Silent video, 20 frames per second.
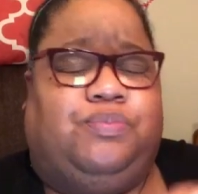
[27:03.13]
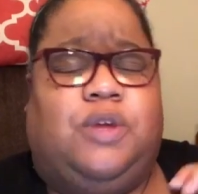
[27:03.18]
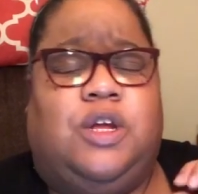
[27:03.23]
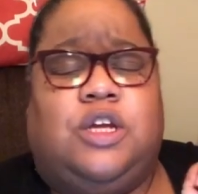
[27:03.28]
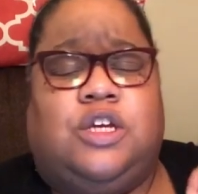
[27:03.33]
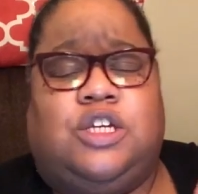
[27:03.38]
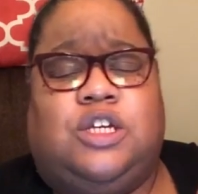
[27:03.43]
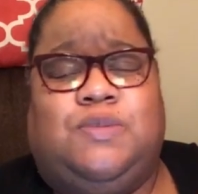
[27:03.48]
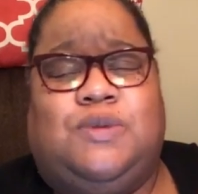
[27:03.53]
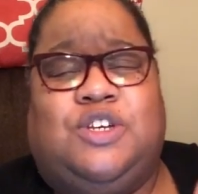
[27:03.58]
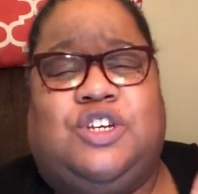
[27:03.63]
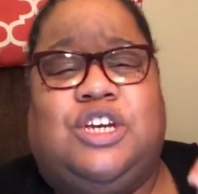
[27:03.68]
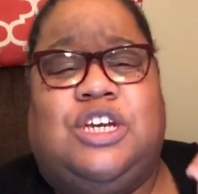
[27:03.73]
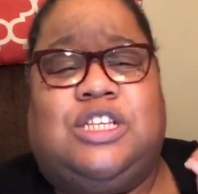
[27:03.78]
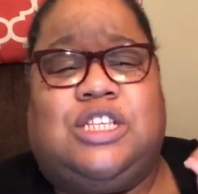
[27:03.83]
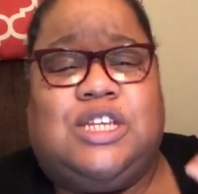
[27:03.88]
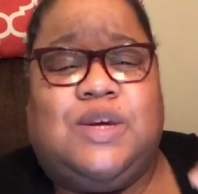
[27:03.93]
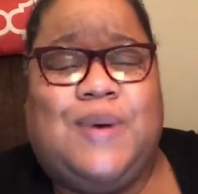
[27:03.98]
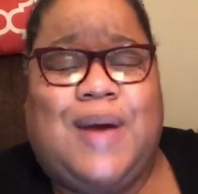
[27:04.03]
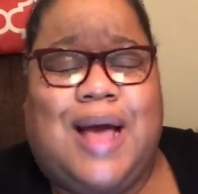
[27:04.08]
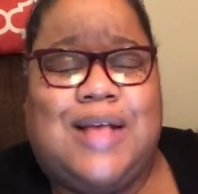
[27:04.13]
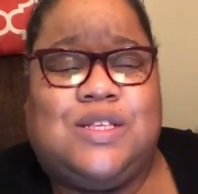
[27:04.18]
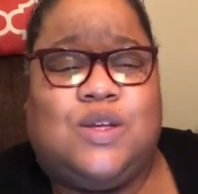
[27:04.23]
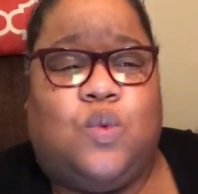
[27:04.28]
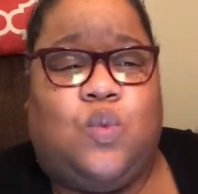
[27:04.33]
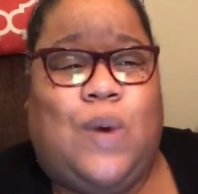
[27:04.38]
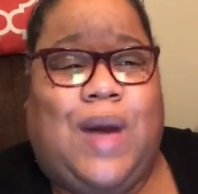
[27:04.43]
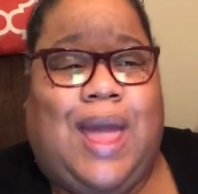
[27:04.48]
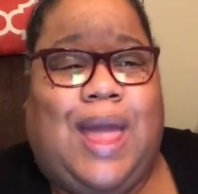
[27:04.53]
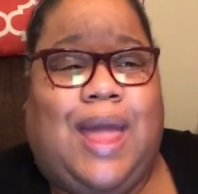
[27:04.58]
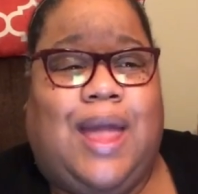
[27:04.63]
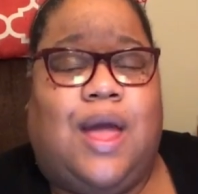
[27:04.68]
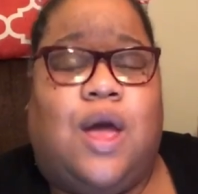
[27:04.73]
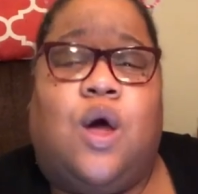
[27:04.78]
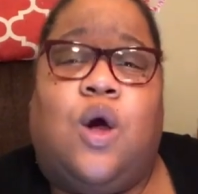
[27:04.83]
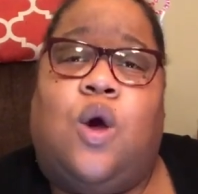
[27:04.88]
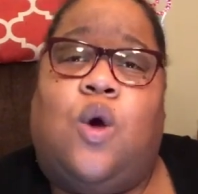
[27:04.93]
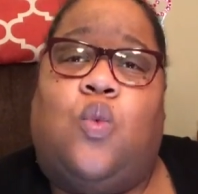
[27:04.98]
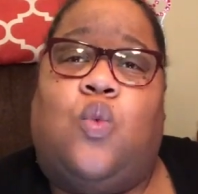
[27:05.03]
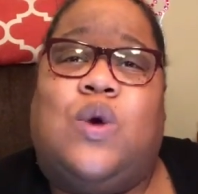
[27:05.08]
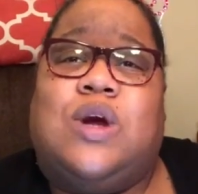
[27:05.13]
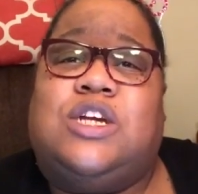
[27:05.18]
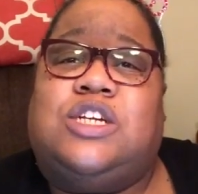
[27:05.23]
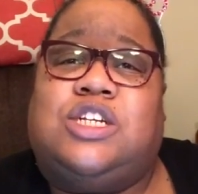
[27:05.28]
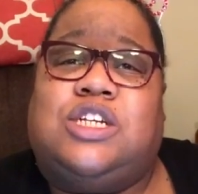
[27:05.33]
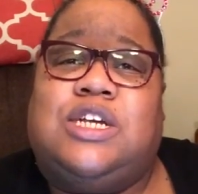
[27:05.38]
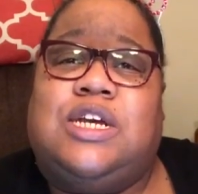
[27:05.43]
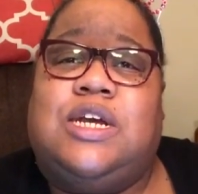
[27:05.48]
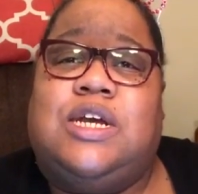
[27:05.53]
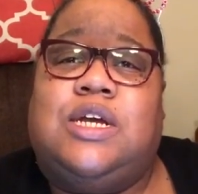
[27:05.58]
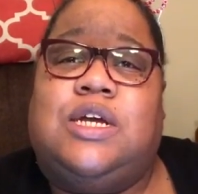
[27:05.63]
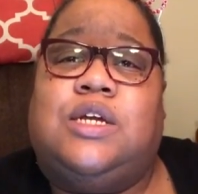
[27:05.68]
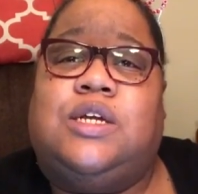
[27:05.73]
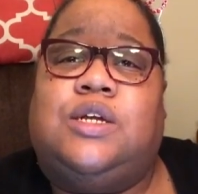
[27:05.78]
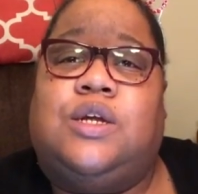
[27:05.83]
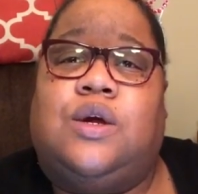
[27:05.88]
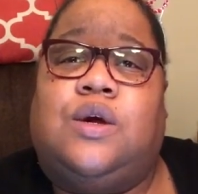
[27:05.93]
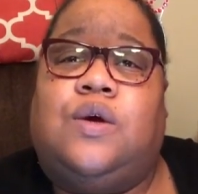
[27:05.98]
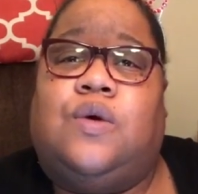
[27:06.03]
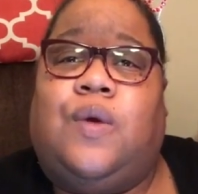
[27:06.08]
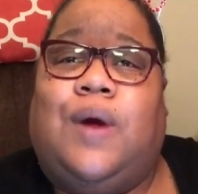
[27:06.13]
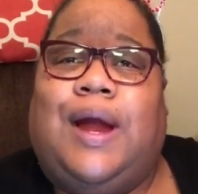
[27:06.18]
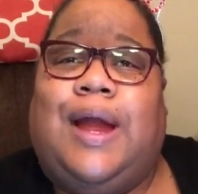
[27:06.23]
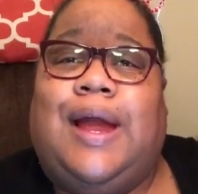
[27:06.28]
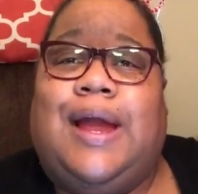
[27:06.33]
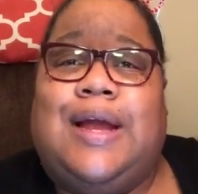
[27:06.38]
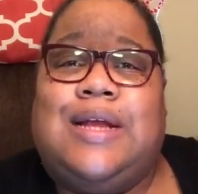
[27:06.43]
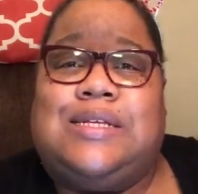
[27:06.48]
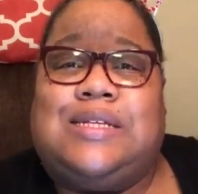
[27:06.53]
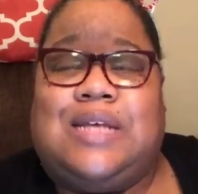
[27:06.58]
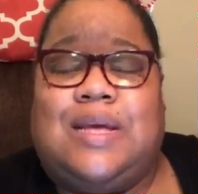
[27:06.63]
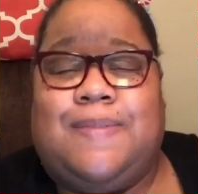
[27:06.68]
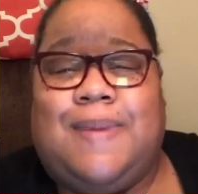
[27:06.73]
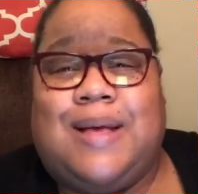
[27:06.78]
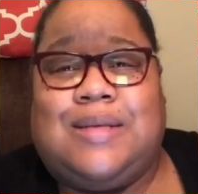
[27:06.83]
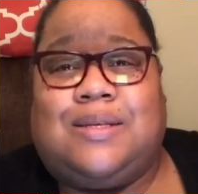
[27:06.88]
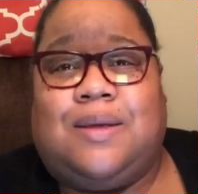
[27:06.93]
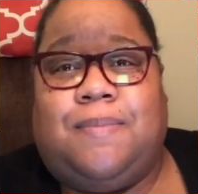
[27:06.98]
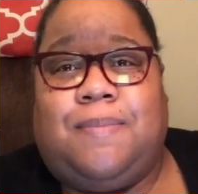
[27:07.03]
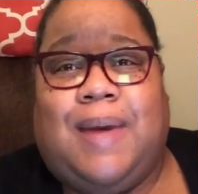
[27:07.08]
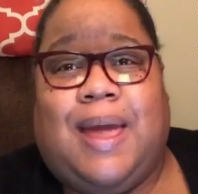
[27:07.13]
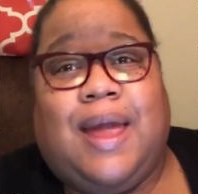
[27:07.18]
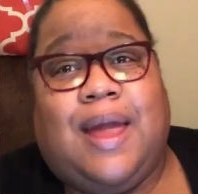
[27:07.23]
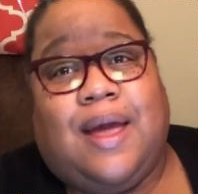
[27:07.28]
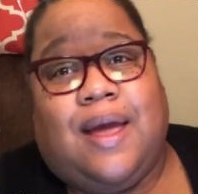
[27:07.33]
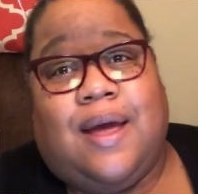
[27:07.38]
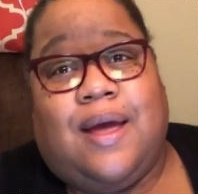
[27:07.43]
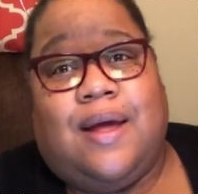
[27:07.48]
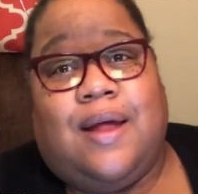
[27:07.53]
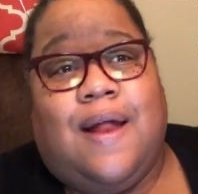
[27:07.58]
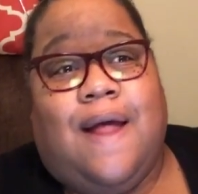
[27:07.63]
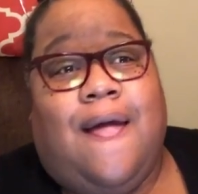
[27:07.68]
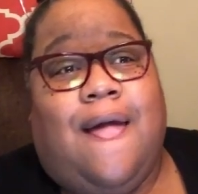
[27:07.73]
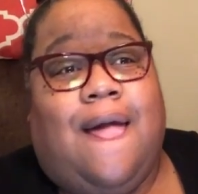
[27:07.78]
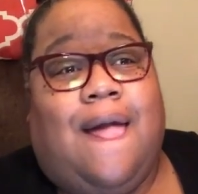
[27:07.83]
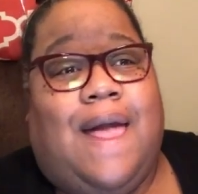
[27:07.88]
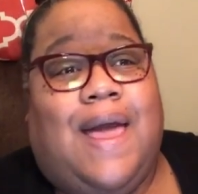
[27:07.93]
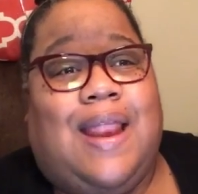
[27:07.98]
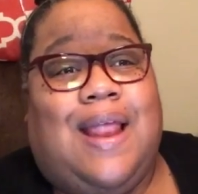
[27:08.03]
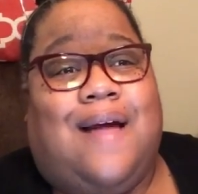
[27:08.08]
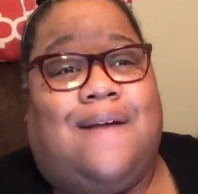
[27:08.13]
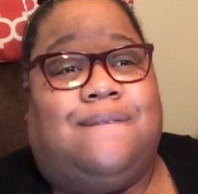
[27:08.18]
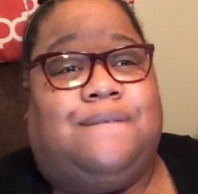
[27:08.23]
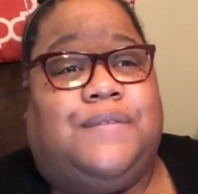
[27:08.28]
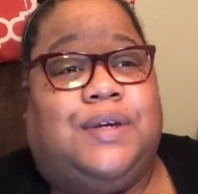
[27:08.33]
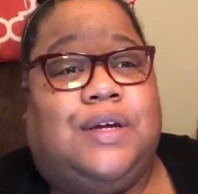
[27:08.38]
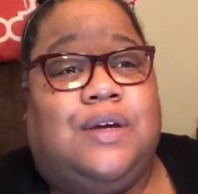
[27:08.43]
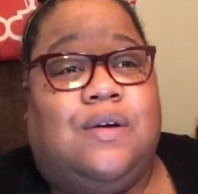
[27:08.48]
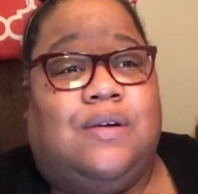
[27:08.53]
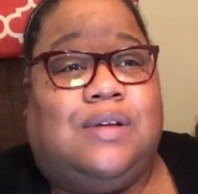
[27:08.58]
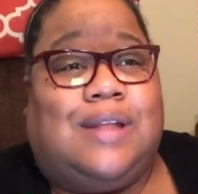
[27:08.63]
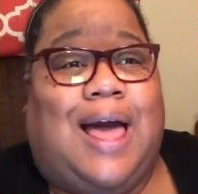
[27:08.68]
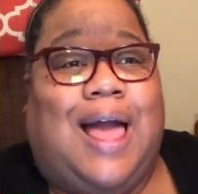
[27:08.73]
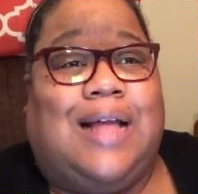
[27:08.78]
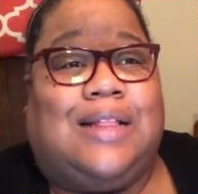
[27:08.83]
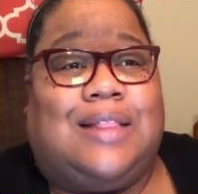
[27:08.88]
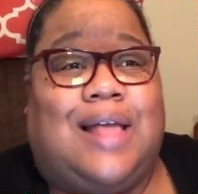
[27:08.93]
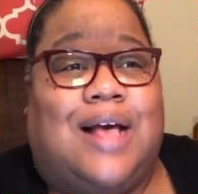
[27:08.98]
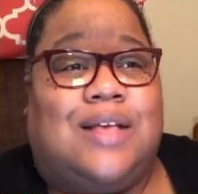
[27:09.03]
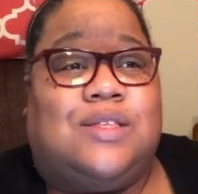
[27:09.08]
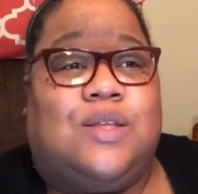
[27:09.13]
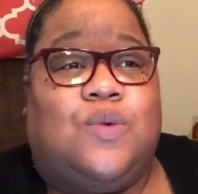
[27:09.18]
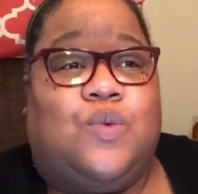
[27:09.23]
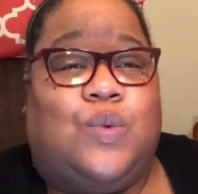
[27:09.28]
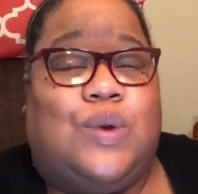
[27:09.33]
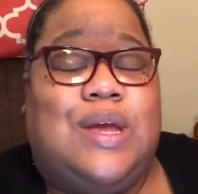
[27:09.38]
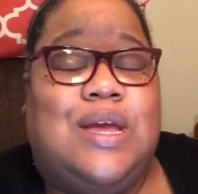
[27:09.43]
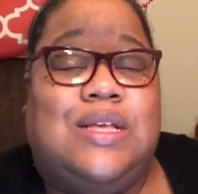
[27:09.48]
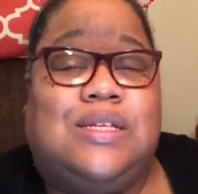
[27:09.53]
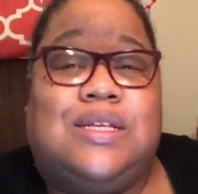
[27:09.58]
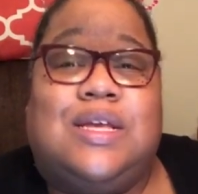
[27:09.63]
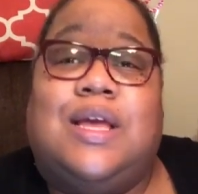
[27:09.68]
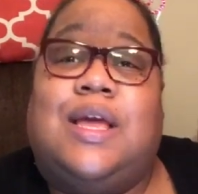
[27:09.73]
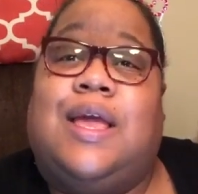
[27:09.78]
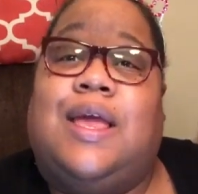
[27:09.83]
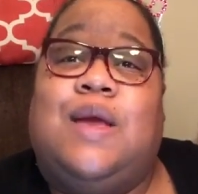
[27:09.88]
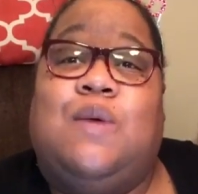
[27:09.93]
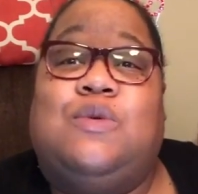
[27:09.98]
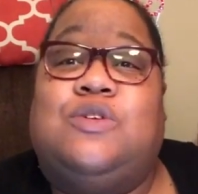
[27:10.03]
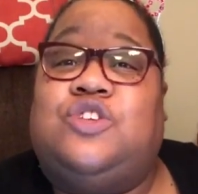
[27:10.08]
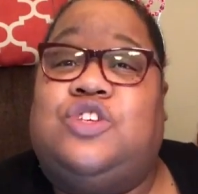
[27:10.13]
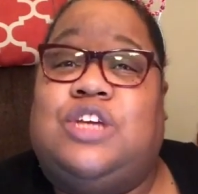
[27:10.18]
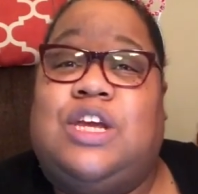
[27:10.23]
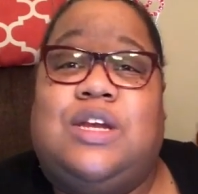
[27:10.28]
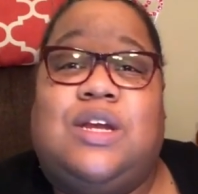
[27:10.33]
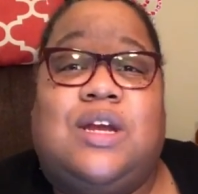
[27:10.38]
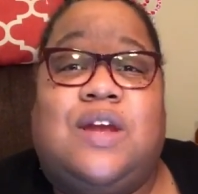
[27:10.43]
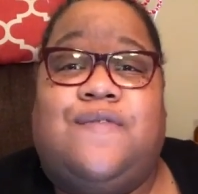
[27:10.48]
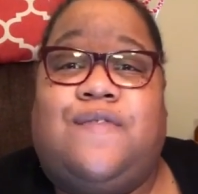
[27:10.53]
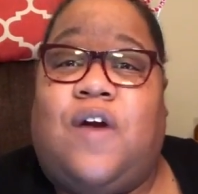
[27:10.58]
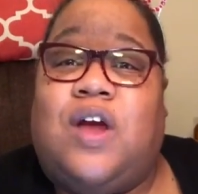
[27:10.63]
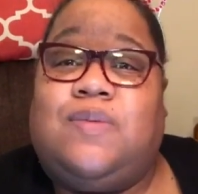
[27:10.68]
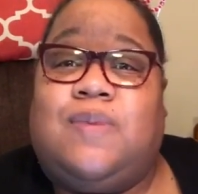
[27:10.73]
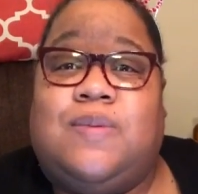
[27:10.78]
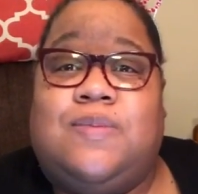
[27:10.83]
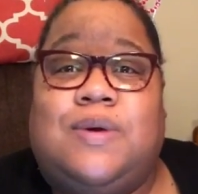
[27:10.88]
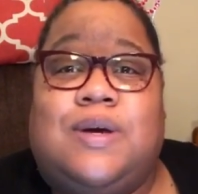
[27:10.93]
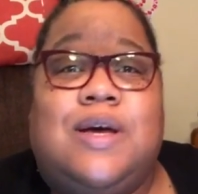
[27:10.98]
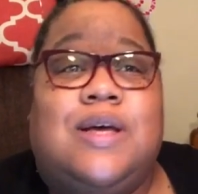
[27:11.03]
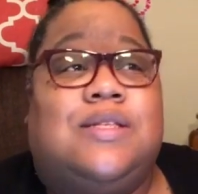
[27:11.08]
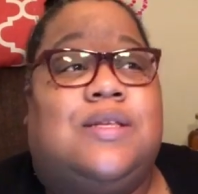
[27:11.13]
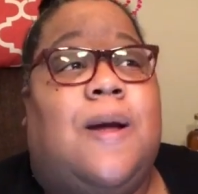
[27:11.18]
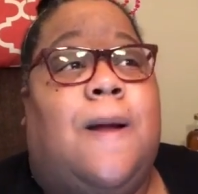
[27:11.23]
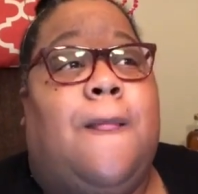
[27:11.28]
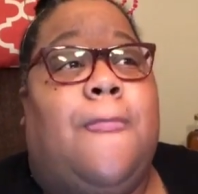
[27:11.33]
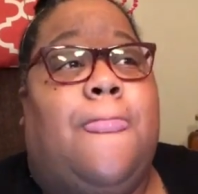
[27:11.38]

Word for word: excuse me, she still has a way where she degrades him as a man. And I feel like that's the reason he was cheating in the first place because